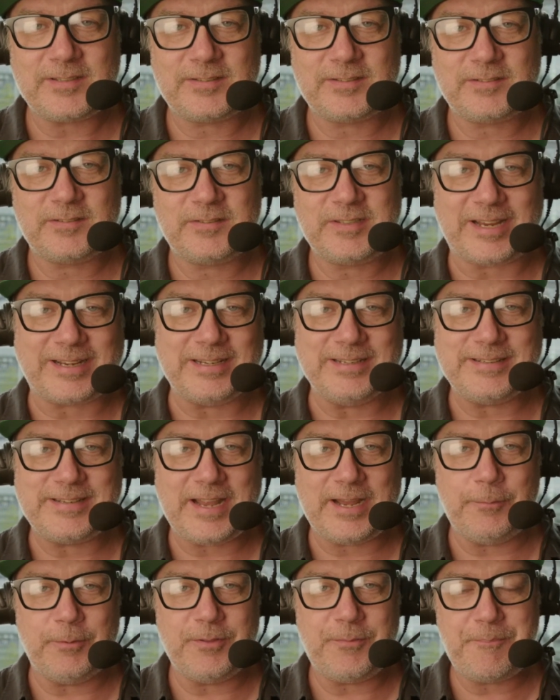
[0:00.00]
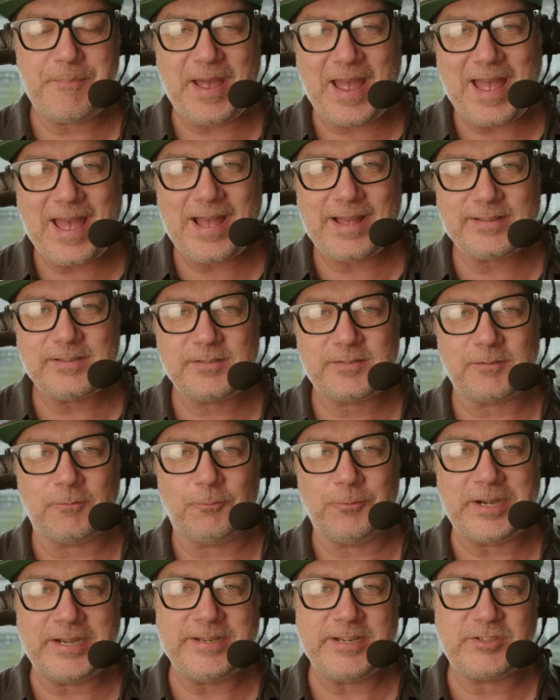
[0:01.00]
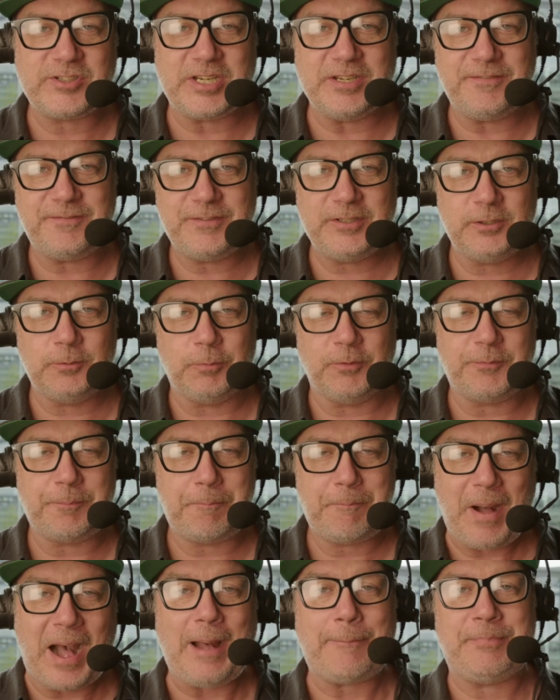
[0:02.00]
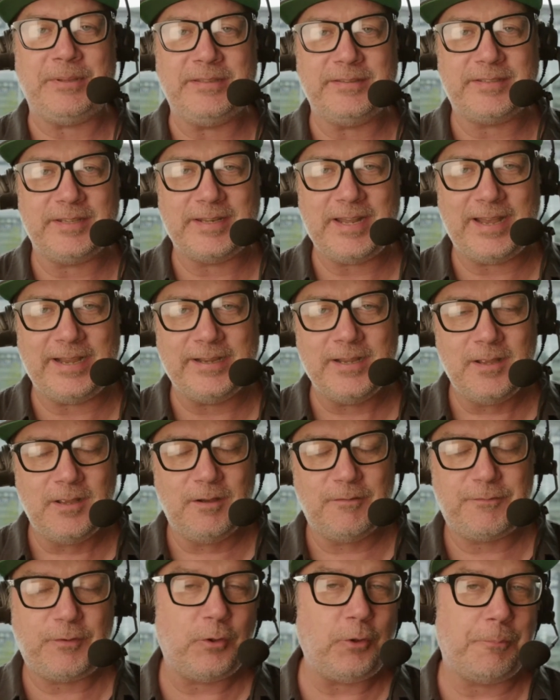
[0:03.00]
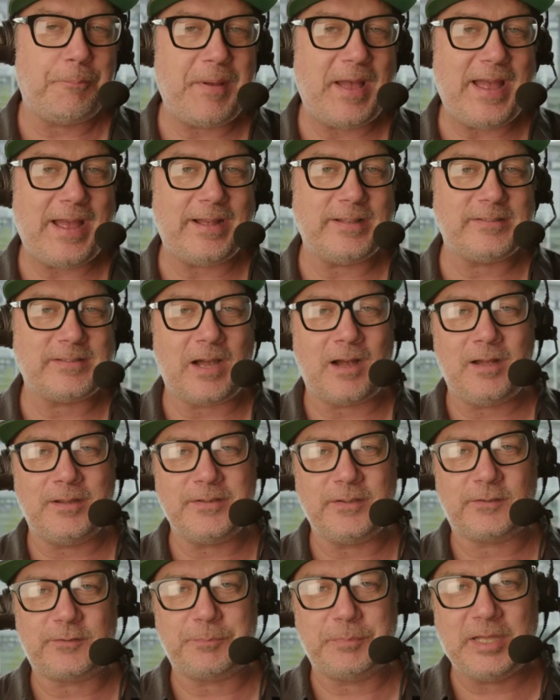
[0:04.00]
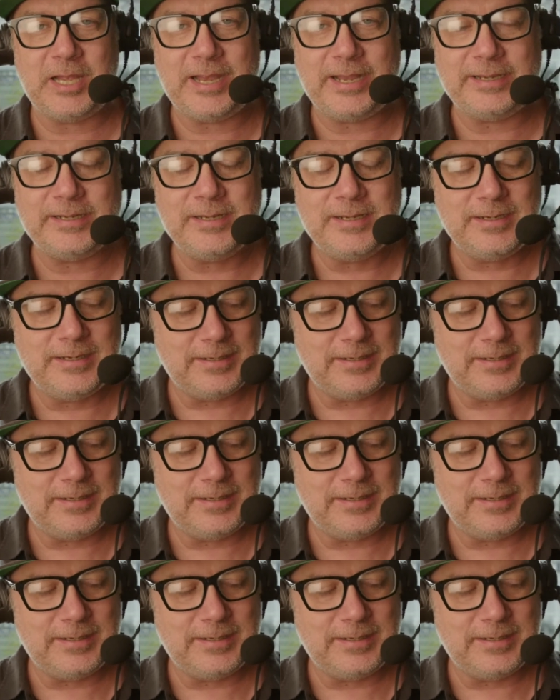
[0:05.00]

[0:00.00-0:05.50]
Second day with pads. Ray Nitschke Field was popping today. Full pads on display.